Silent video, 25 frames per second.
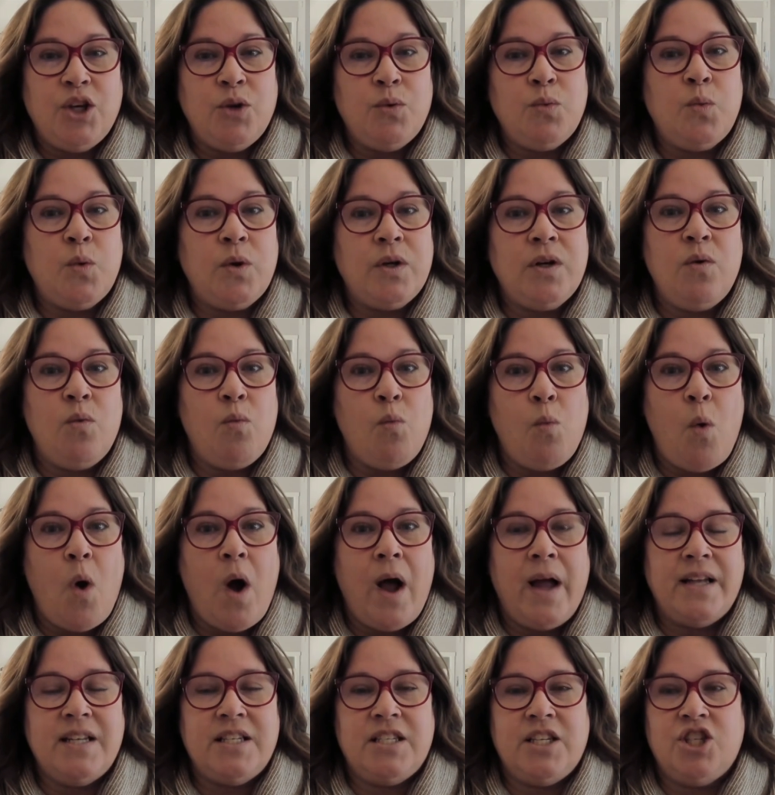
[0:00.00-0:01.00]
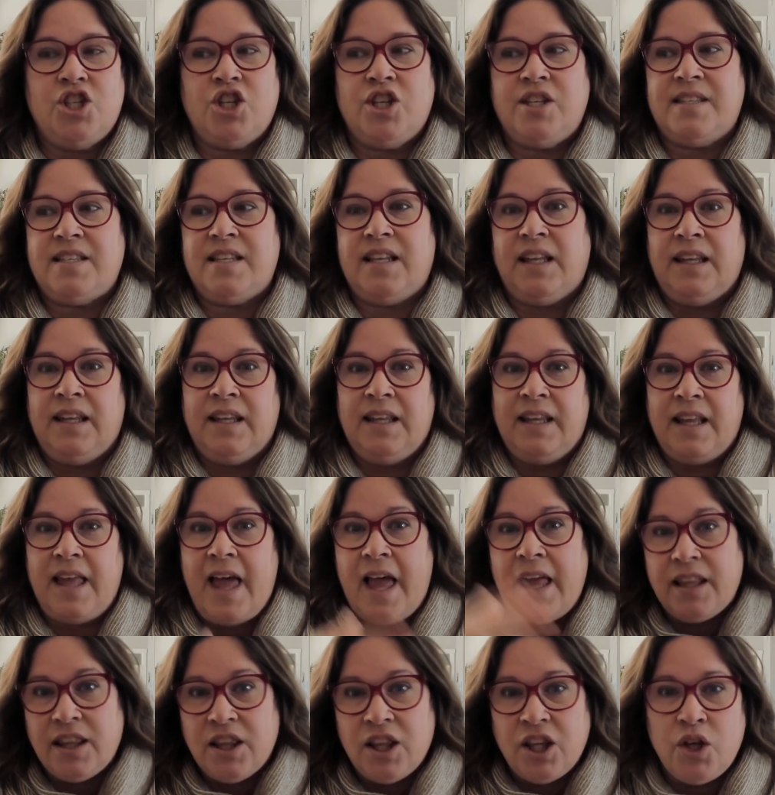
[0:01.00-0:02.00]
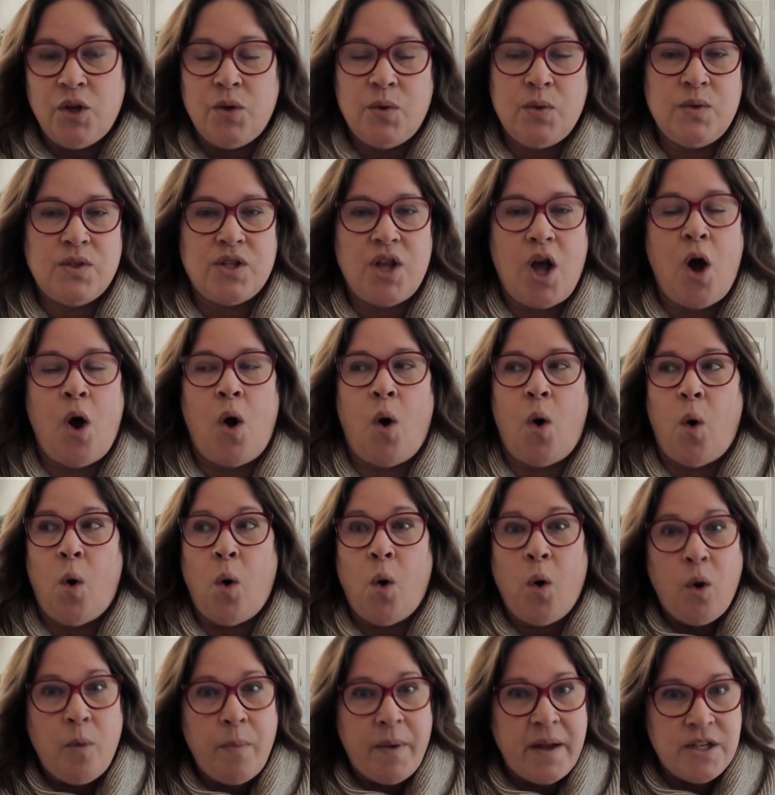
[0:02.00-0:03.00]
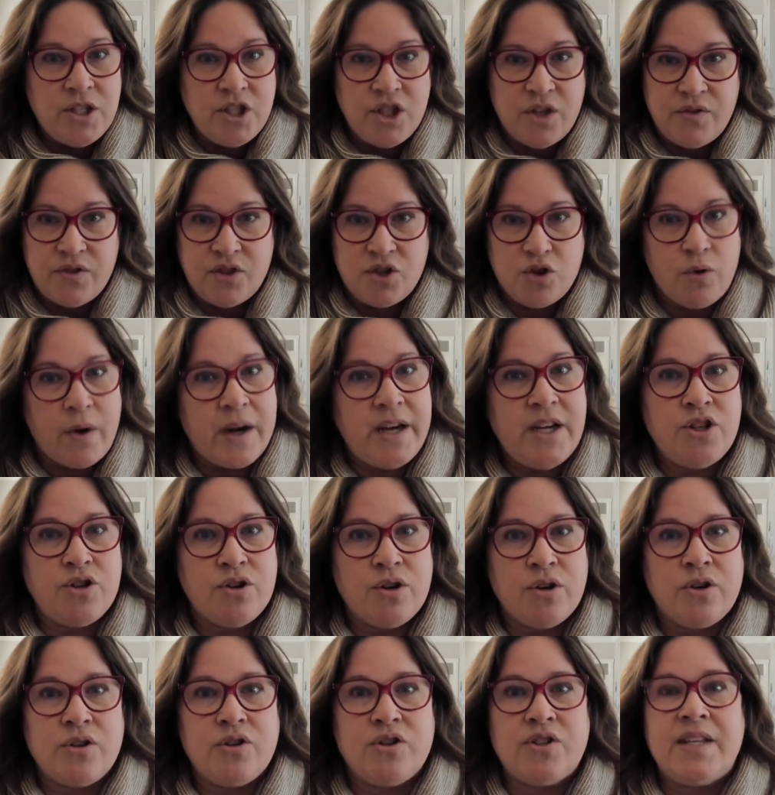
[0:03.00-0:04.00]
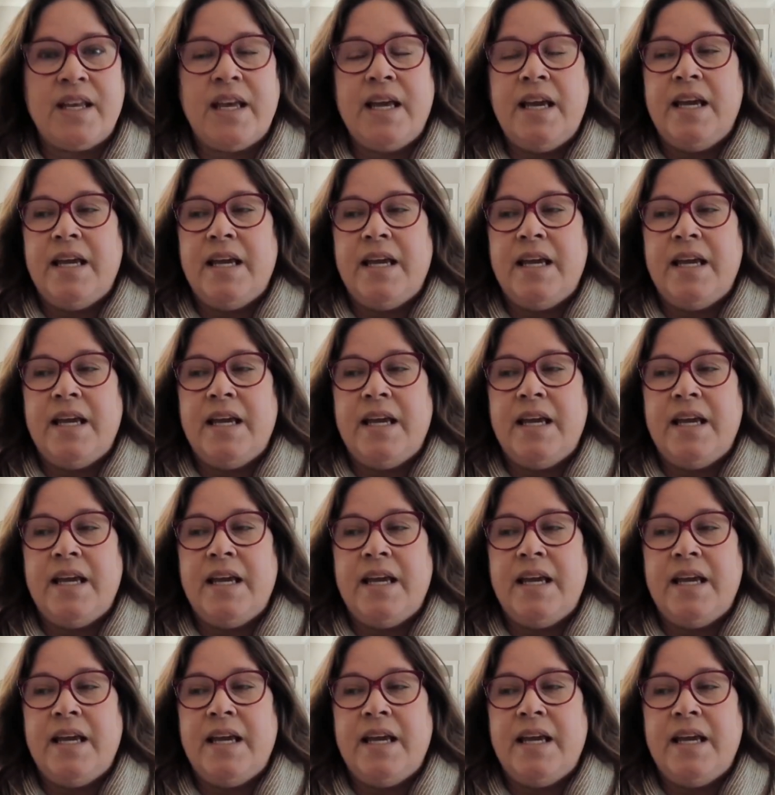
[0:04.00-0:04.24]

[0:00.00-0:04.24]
you wouldn't want to just let loose a whole bunch of strangers